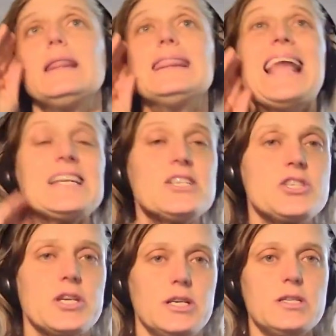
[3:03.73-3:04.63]

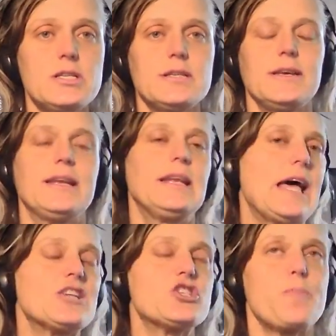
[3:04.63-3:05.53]
lunges and
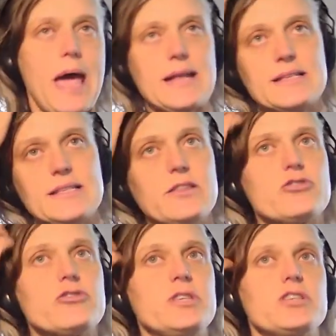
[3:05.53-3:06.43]
lunge patterns in the
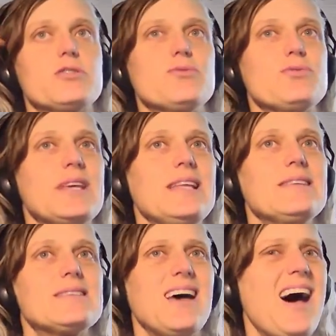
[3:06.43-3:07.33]
traditional
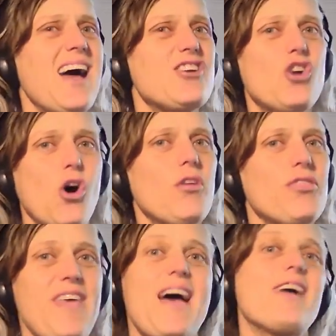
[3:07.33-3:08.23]
sense are
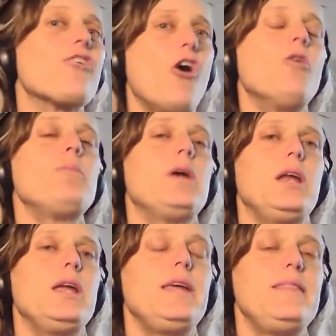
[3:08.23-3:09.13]
not that
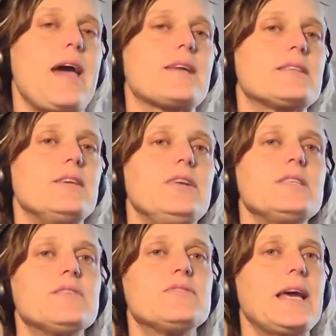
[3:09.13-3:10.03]
common in the
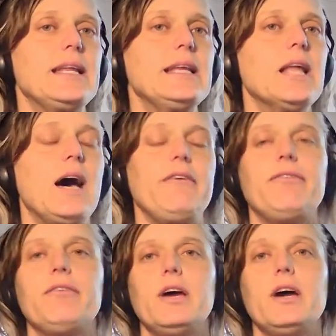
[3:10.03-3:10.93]
activities of daily
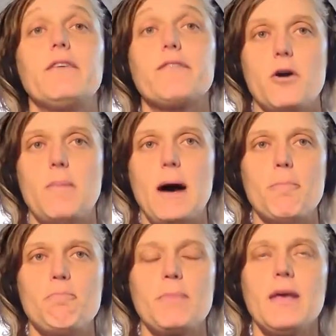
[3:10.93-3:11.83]
life for a
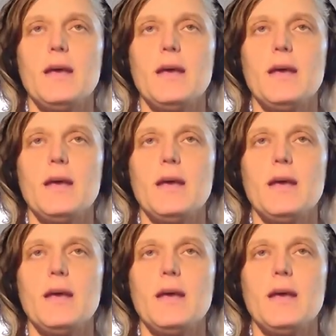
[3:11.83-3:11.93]
mum.